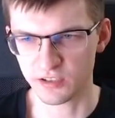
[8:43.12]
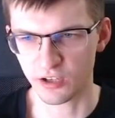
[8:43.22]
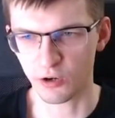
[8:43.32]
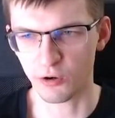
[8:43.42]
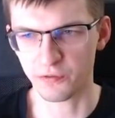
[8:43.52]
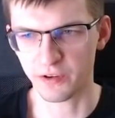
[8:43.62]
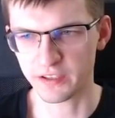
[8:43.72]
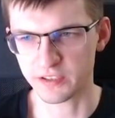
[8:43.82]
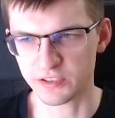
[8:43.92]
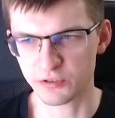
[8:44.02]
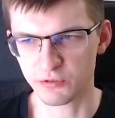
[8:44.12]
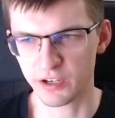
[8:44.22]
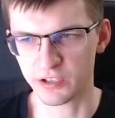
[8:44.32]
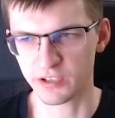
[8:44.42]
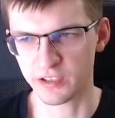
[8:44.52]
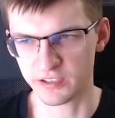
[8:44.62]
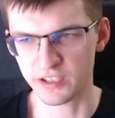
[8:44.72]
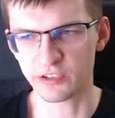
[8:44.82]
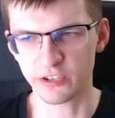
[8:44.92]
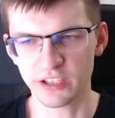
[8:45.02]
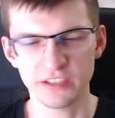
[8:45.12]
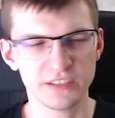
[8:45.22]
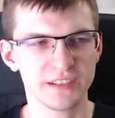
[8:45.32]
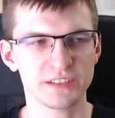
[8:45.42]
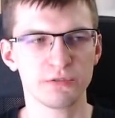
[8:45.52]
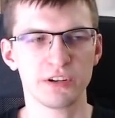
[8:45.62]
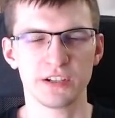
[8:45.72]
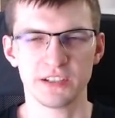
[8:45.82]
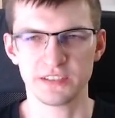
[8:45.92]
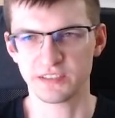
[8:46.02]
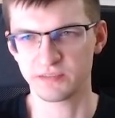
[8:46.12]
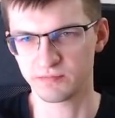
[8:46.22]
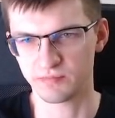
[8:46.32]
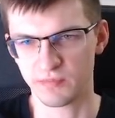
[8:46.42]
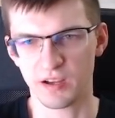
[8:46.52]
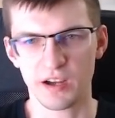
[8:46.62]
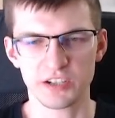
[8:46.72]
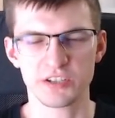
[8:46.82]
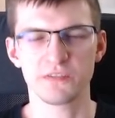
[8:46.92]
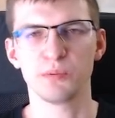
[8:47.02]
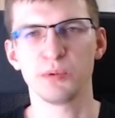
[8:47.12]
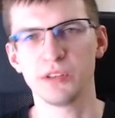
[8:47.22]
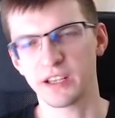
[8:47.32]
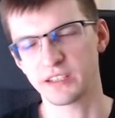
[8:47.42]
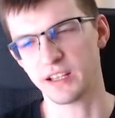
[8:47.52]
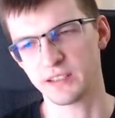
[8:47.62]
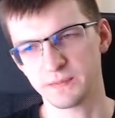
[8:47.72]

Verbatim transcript: O of n square, and really this n square is achievable like that.